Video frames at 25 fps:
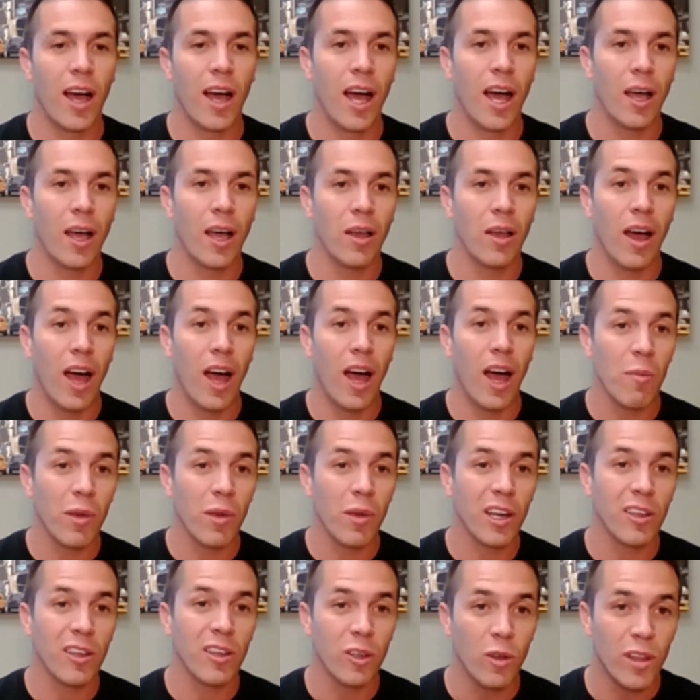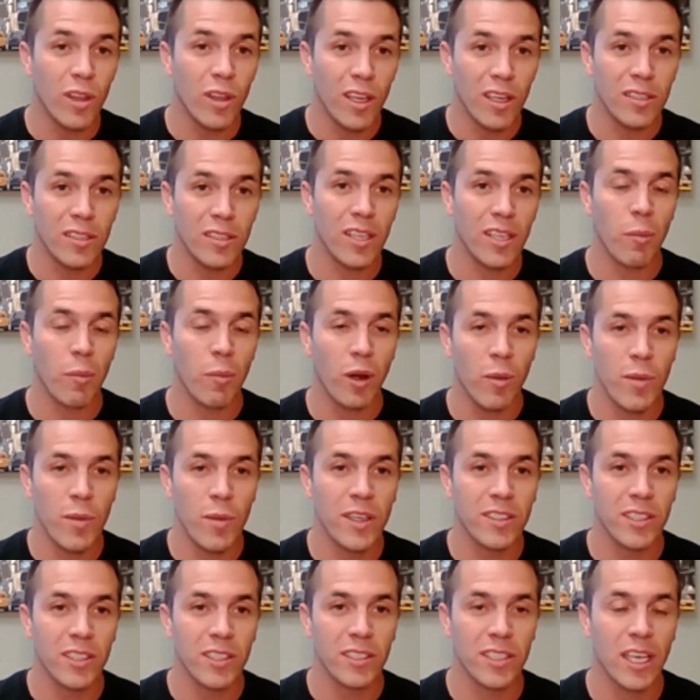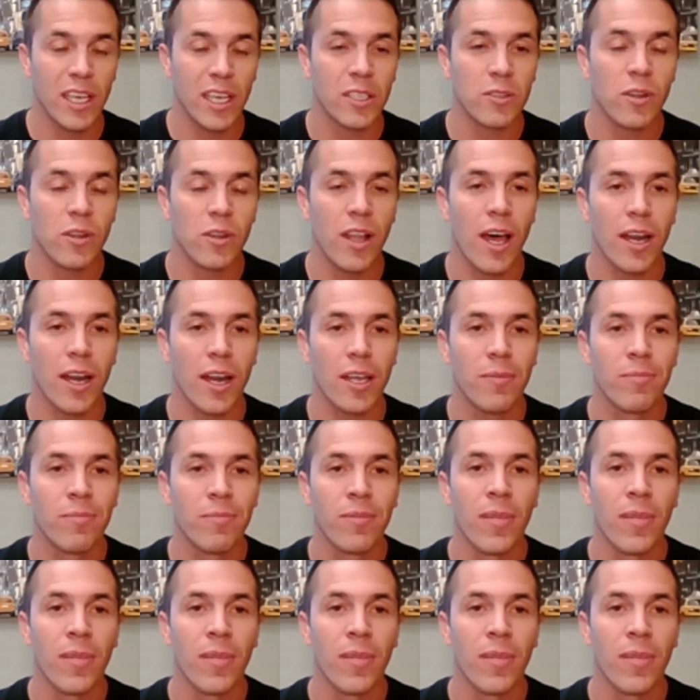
I'm going to do this and I'm going to be successful at it.